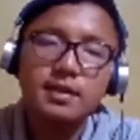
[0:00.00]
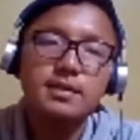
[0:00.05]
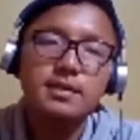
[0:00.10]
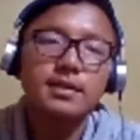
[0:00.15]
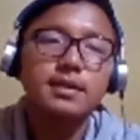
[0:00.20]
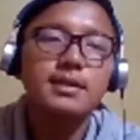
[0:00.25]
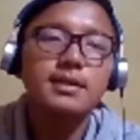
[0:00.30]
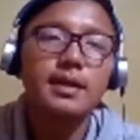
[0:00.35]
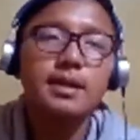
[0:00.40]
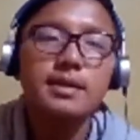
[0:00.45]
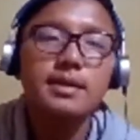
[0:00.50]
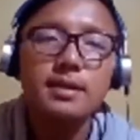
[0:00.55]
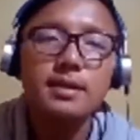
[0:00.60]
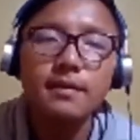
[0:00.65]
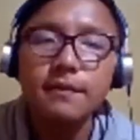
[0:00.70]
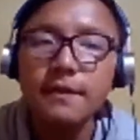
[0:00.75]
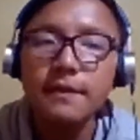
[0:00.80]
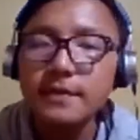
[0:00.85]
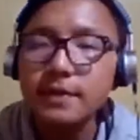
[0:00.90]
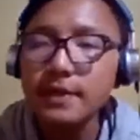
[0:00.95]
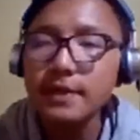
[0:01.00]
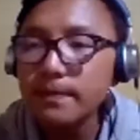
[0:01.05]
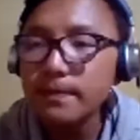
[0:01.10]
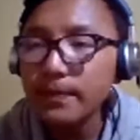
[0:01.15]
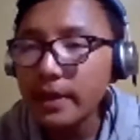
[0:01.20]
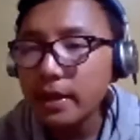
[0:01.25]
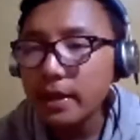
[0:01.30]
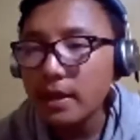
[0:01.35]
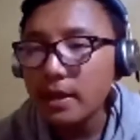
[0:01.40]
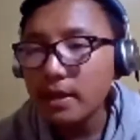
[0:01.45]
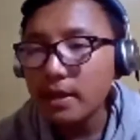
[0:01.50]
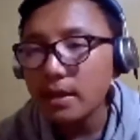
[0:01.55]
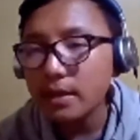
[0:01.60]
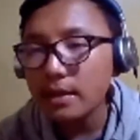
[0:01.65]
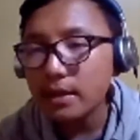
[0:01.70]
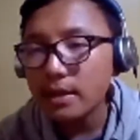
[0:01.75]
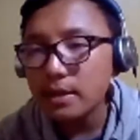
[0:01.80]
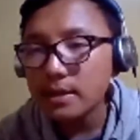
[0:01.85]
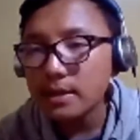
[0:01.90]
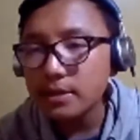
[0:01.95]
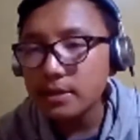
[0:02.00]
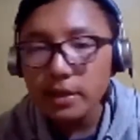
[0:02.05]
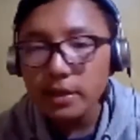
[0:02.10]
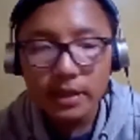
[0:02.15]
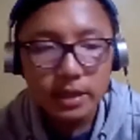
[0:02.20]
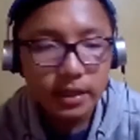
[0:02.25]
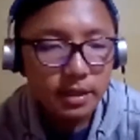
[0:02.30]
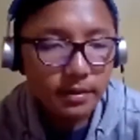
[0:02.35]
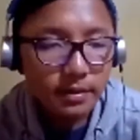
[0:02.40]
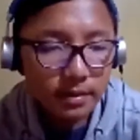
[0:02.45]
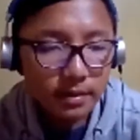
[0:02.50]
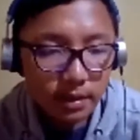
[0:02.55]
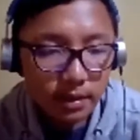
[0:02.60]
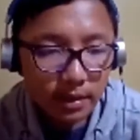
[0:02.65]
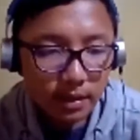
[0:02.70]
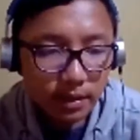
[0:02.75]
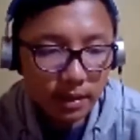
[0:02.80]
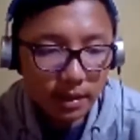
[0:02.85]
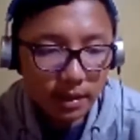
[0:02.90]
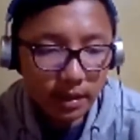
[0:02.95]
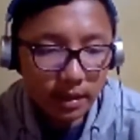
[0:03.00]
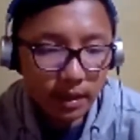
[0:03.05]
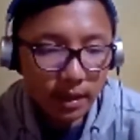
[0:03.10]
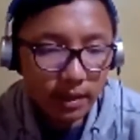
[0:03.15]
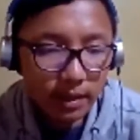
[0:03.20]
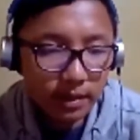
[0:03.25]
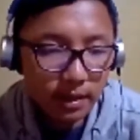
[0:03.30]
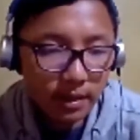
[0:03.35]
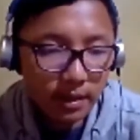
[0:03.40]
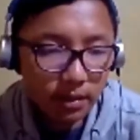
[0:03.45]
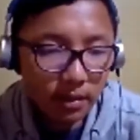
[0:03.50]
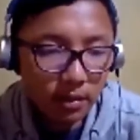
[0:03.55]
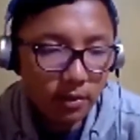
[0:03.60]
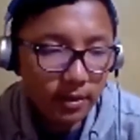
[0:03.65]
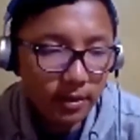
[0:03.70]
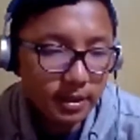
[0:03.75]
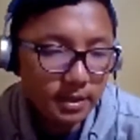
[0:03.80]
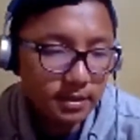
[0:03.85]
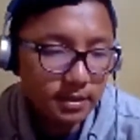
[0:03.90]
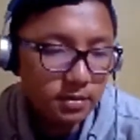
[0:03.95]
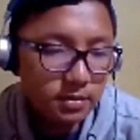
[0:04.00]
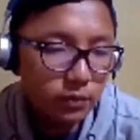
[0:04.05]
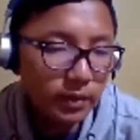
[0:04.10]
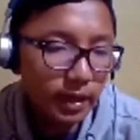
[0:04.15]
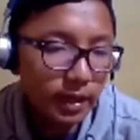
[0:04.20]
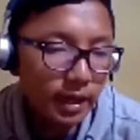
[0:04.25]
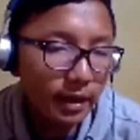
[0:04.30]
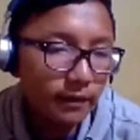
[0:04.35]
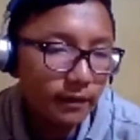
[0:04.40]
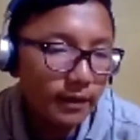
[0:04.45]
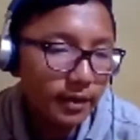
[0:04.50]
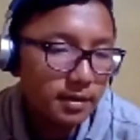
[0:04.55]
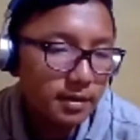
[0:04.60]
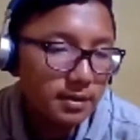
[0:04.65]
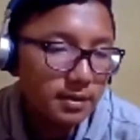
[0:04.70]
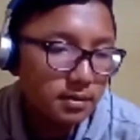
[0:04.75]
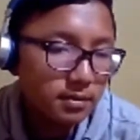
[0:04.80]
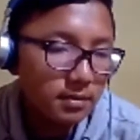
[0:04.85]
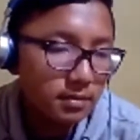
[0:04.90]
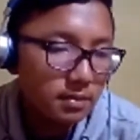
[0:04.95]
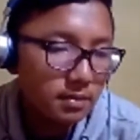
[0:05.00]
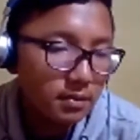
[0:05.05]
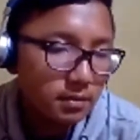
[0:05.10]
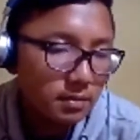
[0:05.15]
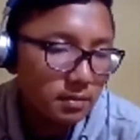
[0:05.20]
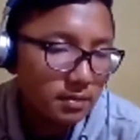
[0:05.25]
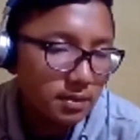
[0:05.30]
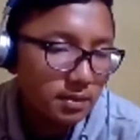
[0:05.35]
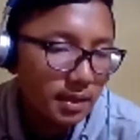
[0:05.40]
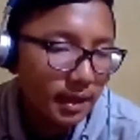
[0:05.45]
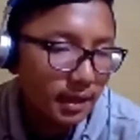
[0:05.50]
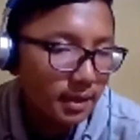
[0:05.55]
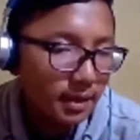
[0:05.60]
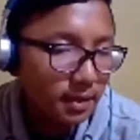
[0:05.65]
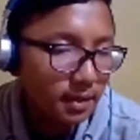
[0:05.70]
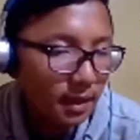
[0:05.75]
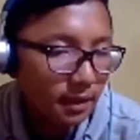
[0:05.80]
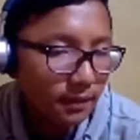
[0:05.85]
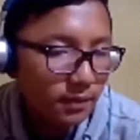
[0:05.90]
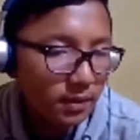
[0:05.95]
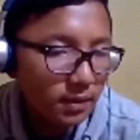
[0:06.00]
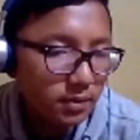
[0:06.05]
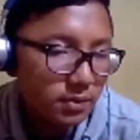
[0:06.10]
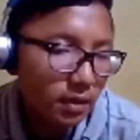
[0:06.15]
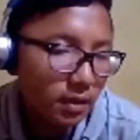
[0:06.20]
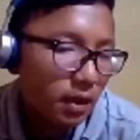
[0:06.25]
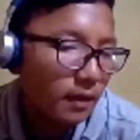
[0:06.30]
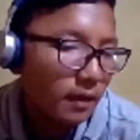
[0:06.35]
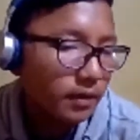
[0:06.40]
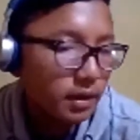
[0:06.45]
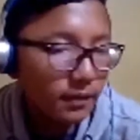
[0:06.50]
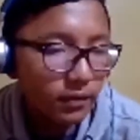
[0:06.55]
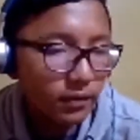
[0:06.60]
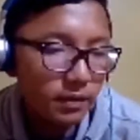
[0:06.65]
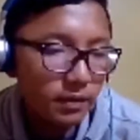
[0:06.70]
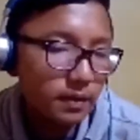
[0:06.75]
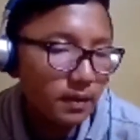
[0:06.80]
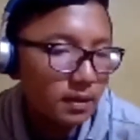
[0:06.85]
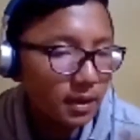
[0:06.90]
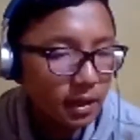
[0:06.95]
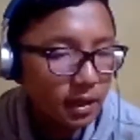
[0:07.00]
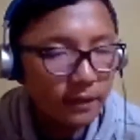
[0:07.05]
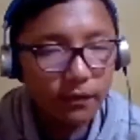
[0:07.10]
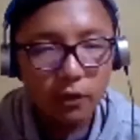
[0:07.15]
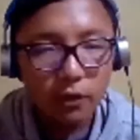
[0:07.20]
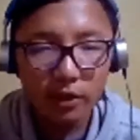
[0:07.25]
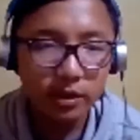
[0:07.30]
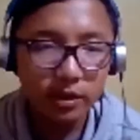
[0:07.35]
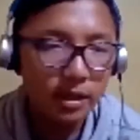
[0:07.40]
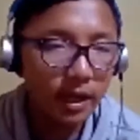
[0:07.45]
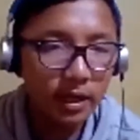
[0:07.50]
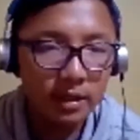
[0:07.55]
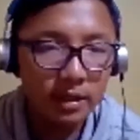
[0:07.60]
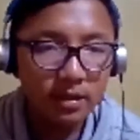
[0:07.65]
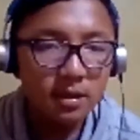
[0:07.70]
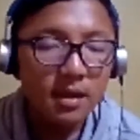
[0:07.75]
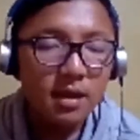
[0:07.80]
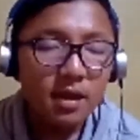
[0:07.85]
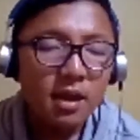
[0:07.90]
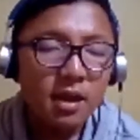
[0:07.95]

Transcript: Let's say 10 till 50. And let's run it, and then alright. So we have here 10, 11, 12, 13, 14, and 49.